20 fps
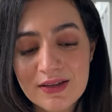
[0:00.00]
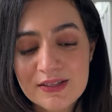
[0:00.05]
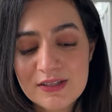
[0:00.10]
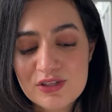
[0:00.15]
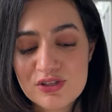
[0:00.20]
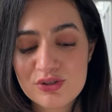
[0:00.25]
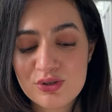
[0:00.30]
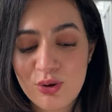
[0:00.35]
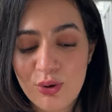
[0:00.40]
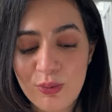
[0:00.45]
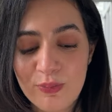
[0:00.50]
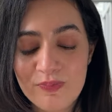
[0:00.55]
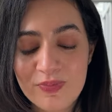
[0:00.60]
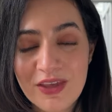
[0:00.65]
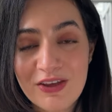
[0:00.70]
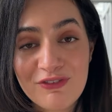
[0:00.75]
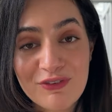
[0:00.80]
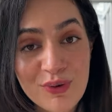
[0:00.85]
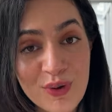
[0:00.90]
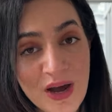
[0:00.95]
So
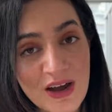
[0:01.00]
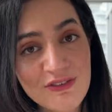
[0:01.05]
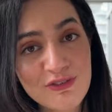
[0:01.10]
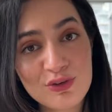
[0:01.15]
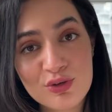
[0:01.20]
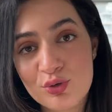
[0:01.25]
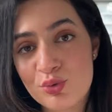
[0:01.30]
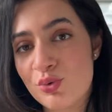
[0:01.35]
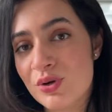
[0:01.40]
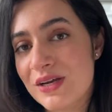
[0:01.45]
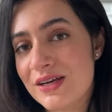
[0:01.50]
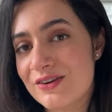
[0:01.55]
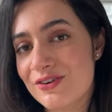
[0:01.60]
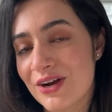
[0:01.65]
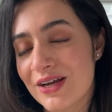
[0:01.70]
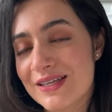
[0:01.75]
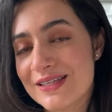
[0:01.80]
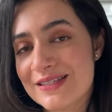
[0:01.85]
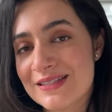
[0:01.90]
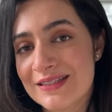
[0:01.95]
if you have truly
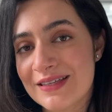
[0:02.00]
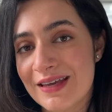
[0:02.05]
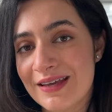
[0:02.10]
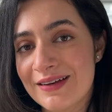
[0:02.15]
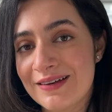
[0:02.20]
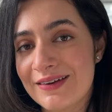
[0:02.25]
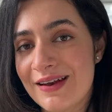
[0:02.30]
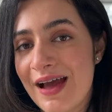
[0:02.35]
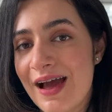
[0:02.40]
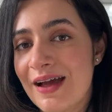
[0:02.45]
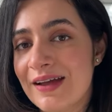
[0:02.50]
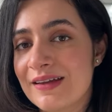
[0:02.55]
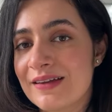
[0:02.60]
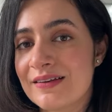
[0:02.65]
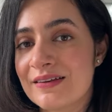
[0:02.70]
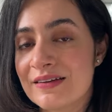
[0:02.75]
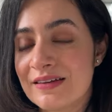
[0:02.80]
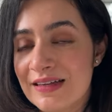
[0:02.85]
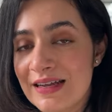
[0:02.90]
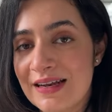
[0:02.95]
dry skin, I
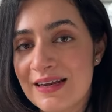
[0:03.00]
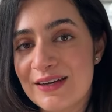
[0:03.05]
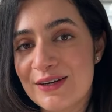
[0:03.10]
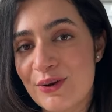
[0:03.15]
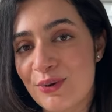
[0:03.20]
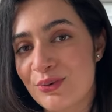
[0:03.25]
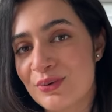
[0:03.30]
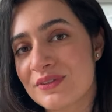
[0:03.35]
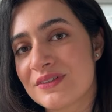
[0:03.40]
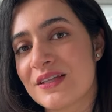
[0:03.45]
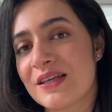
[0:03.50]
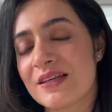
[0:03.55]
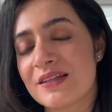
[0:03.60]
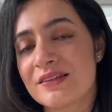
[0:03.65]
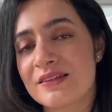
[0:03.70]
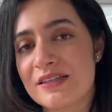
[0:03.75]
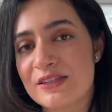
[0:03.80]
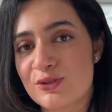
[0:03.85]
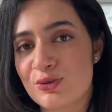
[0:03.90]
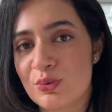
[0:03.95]
really don't think
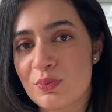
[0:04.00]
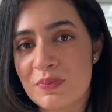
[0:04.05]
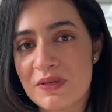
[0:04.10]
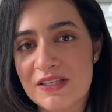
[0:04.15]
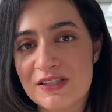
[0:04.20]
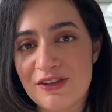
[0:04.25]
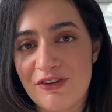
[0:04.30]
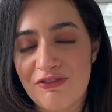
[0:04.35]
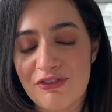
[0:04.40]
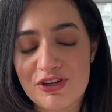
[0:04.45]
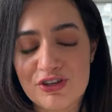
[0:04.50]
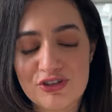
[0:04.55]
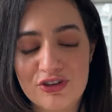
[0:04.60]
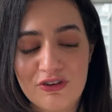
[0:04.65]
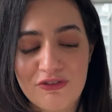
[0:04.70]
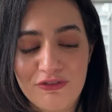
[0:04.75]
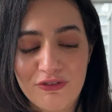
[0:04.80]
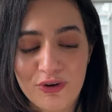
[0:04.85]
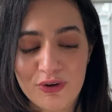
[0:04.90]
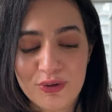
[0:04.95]
this would be
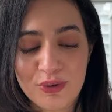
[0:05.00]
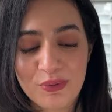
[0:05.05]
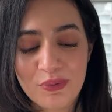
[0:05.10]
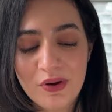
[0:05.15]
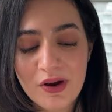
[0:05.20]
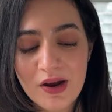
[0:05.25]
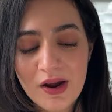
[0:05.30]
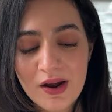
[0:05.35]
sufficient for you.